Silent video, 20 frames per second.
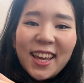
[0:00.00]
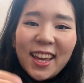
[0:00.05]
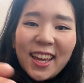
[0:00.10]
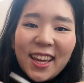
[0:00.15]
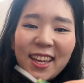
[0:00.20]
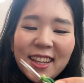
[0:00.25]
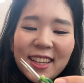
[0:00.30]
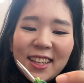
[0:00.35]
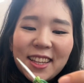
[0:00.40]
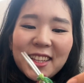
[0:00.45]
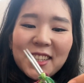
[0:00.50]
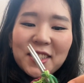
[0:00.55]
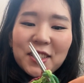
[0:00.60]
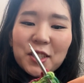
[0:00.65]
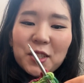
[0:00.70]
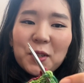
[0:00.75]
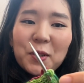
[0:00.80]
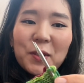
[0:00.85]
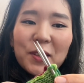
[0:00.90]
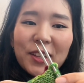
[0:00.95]
8,
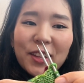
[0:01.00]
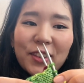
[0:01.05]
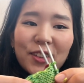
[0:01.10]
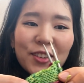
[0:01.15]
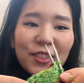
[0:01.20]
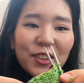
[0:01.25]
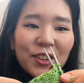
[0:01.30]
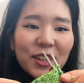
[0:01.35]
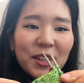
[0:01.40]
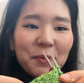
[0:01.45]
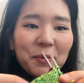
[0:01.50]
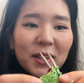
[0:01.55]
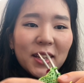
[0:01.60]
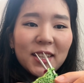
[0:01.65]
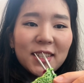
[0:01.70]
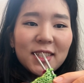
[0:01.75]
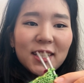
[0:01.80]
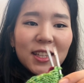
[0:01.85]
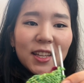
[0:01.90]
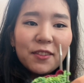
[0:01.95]
so another 30
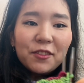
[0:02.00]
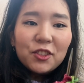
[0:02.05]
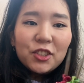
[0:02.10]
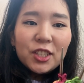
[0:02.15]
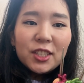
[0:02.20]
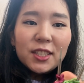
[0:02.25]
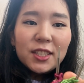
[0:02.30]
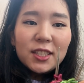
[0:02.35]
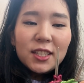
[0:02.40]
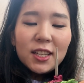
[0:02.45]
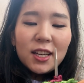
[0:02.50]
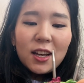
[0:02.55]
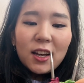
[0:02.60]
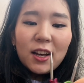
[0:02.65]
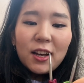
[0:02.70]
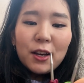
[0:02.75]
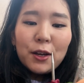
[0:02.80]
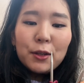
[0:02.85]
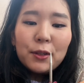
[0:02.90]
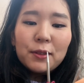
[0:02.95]
minutes, and I've just,
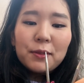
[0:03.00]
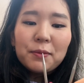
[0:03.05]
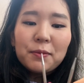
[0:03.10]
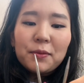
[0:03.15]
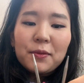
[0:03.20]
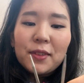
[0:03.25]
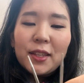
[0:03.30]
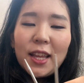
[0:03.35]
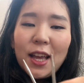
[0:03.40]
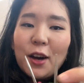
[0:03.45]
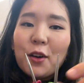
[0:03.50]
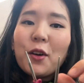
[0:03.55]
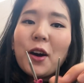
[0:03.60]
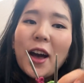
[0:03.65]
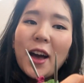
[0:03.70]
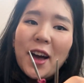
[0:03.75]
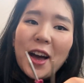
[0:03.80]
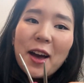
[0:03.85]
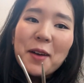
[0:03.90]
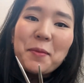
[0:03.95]
now
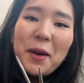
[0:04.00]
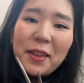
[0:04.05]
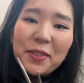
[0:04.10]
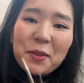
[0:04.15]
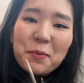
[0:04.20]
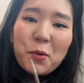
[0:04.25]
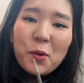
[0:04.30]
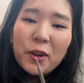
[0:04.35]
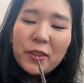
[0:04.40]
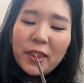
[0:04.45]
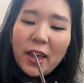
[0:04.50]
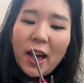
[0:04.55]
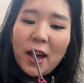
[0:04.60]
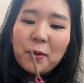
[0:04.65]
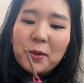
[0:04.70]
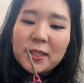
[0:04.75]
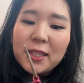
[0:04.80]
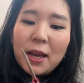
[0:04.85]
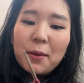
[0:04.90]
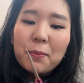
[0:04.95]
I'm at the point that I
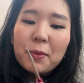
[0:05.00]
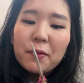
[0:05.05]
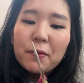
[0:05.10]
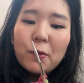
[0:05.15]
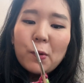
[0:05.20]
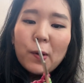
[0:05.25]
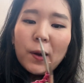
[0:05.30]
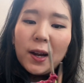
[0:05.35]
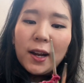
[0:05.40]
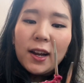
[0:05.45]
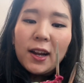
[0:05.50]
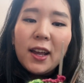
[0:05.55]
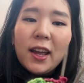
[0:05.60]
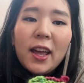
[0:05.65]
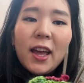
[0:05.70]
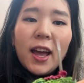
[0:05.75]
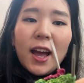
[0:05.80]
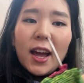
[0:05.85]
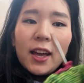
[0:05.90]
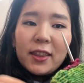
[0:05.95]
was at before.
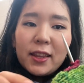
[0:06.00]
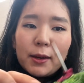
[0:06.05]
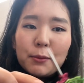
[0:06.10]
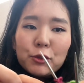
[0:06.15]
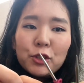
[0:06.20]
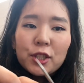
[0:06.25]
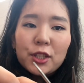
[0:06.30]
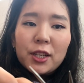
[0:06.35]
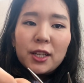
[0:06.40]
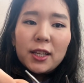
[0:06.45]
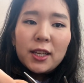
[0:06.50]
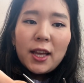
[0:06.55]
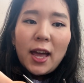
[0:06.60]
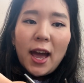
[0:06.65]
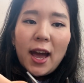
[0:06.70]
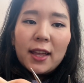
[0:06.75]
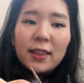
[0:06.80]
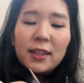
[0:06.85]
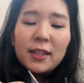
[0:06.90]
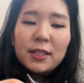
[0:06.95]
I think I'm just gonna
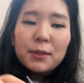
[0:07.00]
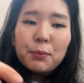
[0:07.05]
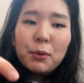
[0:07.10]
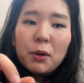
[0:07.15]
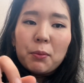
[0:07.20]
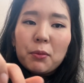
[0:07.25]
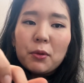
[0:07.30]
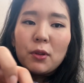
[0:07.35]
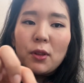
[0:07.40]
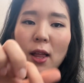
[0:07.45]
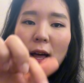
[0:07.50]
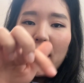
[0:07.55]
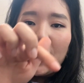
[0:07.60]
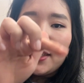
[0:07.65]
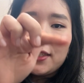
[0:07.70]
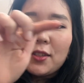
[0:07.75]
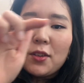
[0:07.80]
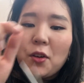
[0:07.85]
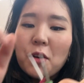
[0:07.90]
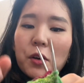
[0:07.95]
add these purple
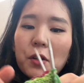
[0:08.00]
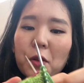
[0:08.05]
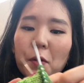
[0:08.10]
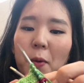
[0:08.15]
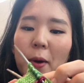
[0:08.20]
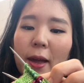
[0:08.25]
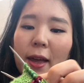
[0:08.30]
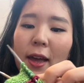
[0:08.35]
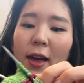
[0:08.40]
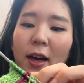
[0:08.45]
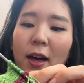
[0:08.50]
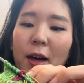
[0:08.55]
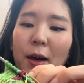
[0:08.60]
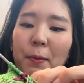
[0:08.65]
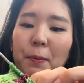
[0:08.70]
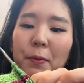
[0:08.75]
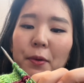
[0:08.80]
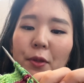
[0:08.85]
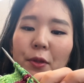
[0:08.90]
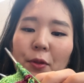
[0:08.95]
lines all the way
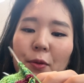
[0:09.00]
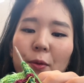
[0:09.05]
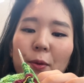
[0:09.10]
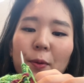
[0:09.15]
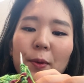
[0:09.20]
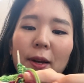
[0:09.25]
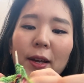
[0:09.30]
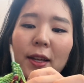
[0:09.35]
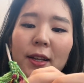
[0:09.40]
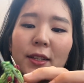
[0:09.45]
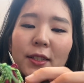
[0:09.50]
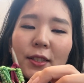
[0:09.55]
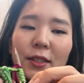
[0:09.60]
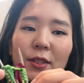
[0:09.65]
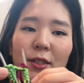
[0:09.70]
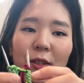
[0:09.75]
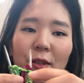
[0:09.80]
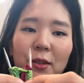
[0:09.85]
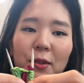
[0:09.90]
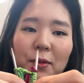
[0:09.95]
up through it,
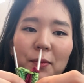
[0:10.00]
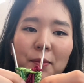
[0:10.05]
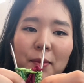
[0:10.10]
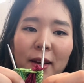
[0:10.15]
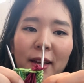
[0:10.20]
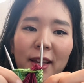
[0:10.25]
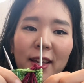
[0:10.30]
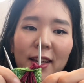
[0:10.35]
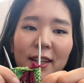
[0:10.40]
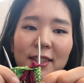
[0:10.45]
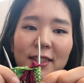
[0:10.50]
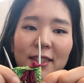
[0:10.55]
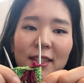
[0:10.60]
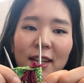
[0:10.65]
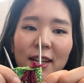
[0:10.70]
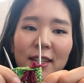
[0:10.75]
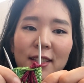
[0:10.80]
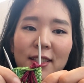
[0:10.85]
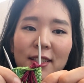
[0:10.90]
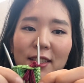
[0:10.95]
so my
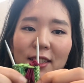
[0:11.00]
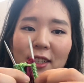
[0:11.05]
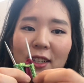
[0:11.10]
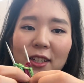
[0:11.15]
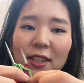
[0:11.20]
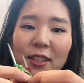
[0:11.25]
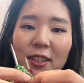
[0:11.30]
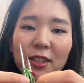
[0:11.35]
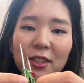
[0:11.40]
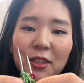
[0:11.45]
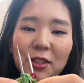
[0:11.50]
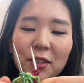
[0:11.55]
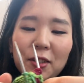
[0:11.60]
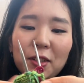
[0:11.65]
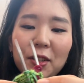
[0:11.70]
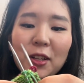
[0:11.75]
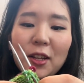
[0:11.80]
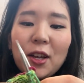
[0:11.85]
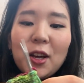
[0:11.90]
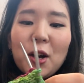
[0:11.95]
insides look a little
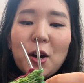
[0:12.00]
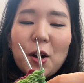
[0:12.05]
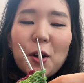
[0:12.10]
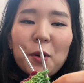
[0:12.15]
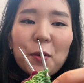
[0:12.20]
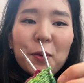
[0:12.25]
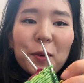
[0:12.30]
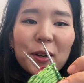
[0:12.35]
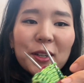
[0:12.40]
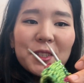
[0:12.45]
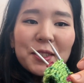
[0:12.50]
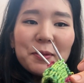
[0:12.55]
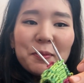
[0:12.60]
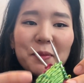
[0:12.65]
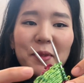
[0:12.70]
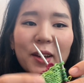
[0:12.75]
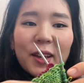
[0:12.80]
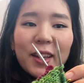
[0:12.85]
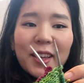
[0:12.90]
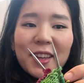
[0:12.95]
coarse,
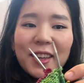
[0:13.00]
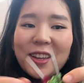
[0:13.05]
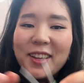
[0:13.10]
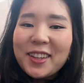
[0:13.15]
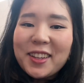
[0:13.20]
but it